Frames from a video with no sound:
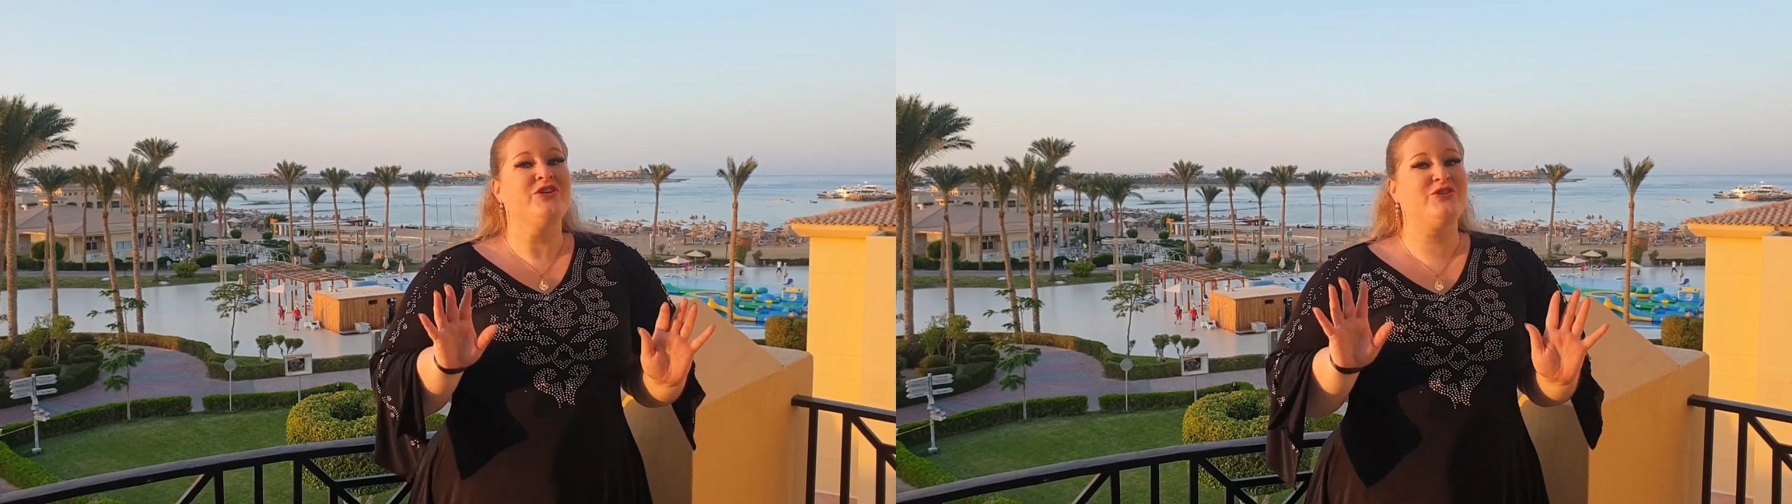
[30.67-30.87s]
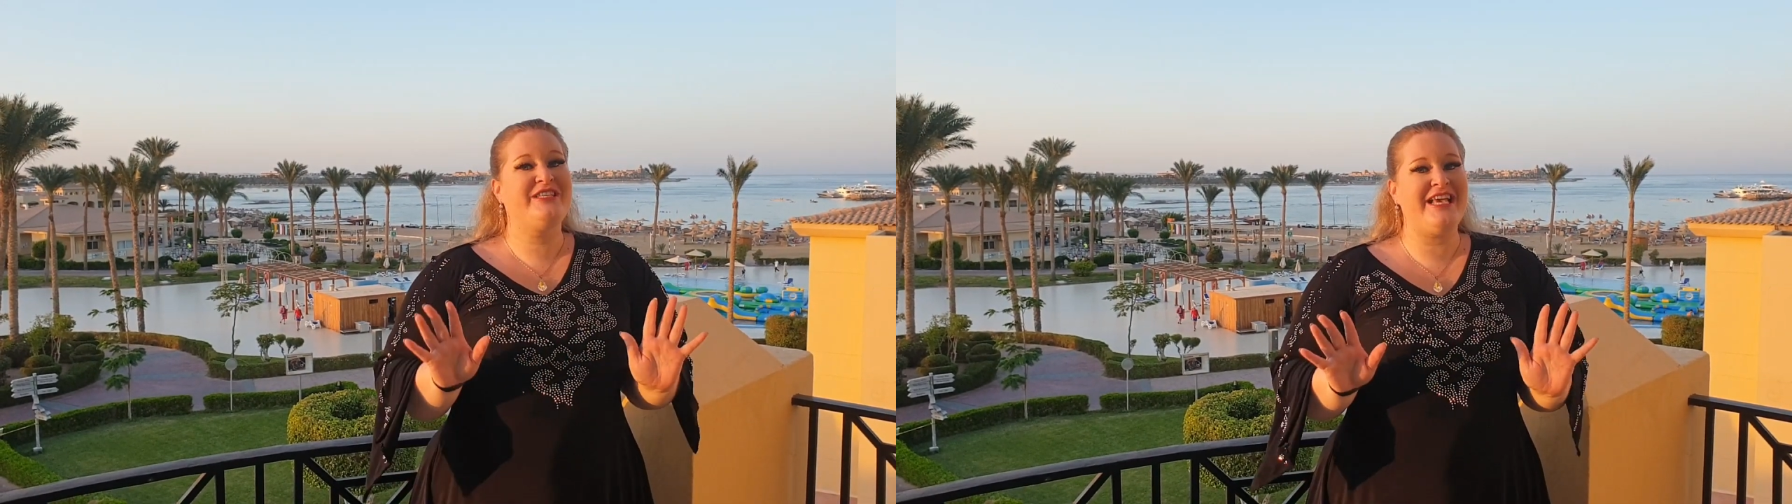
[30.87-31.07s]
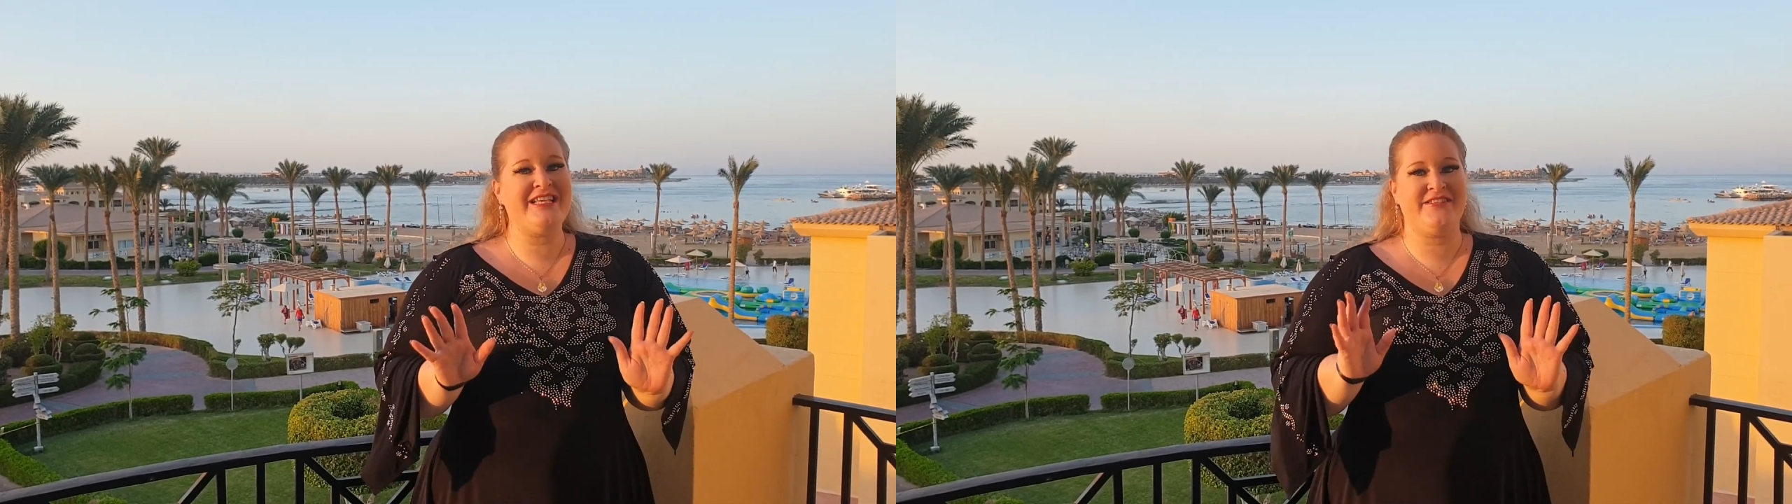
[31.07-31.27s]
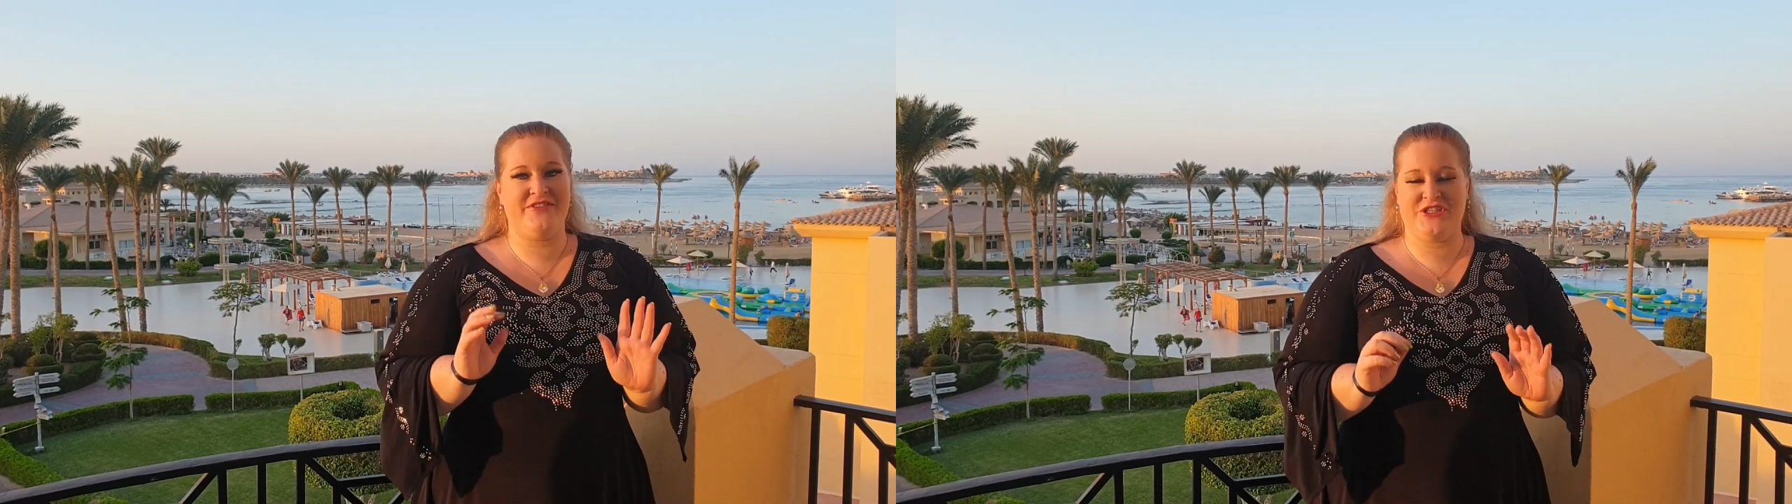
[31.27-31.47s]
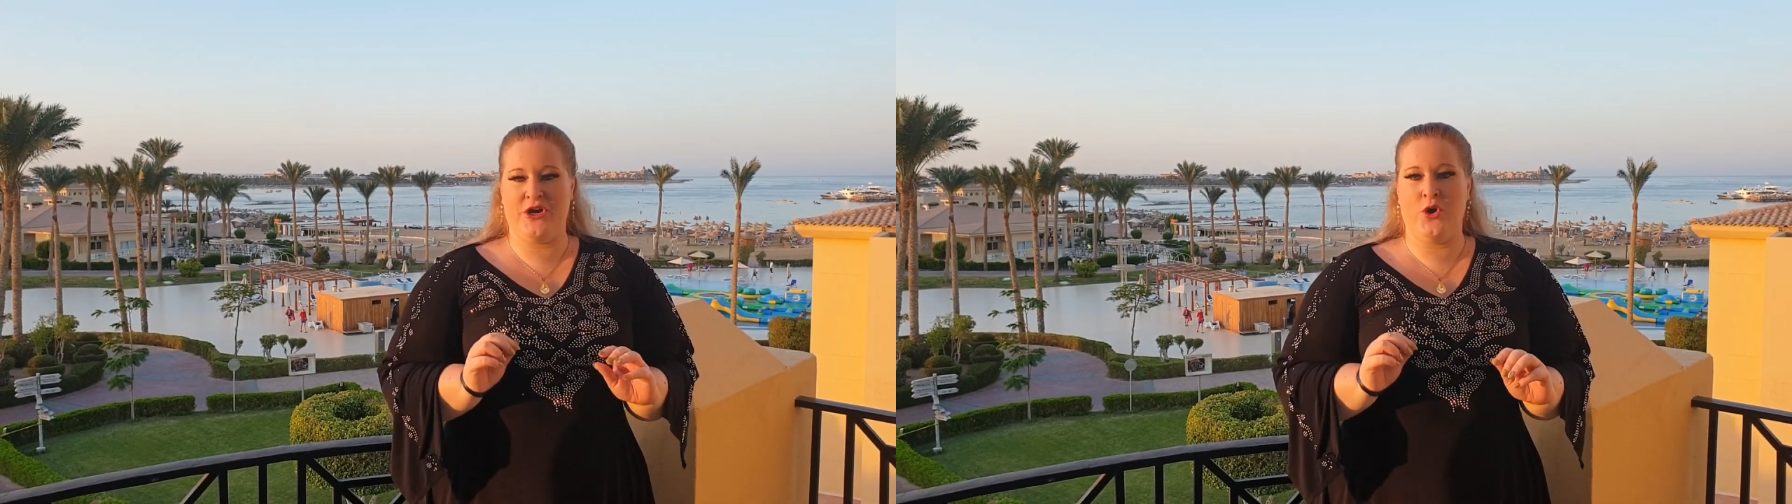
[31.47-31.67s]
Today's
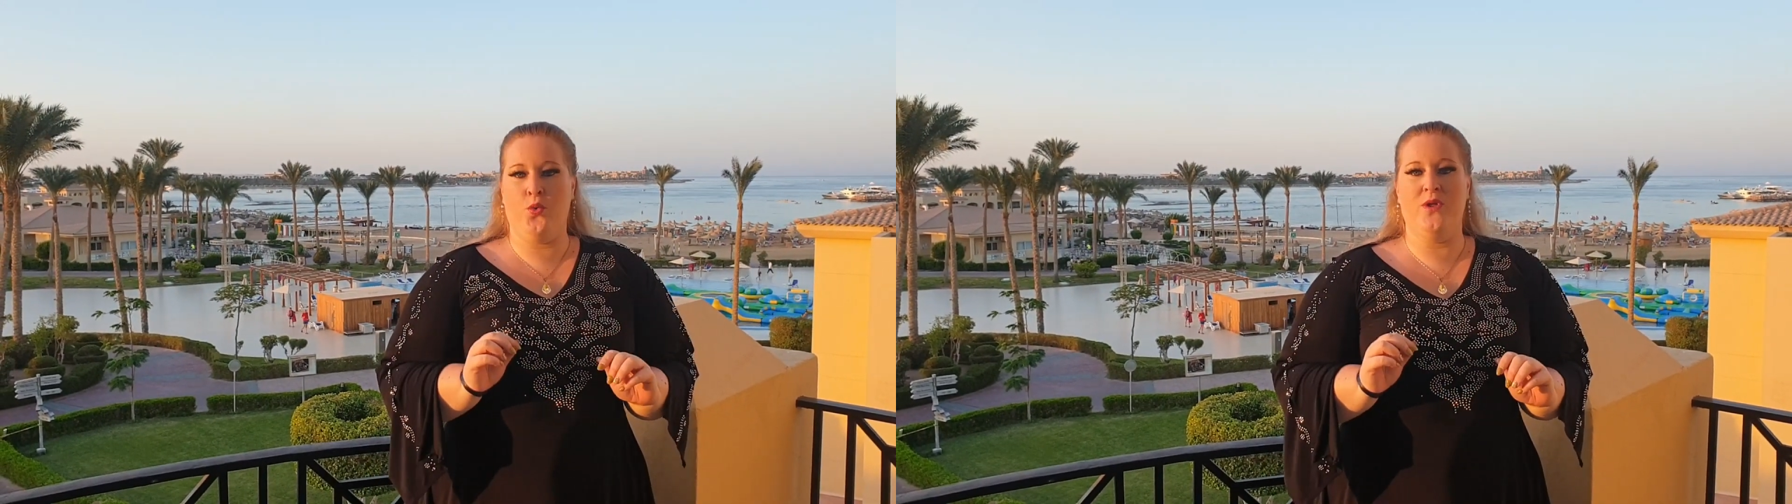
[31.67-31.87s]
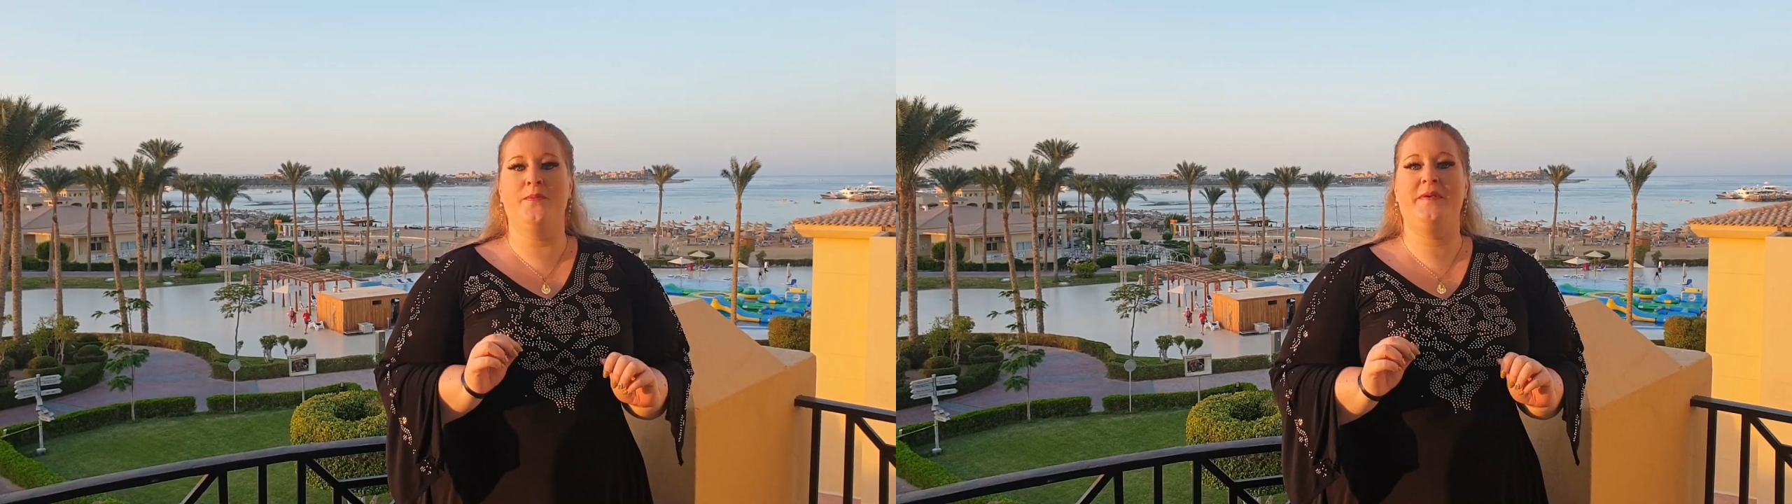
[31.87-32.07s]
video will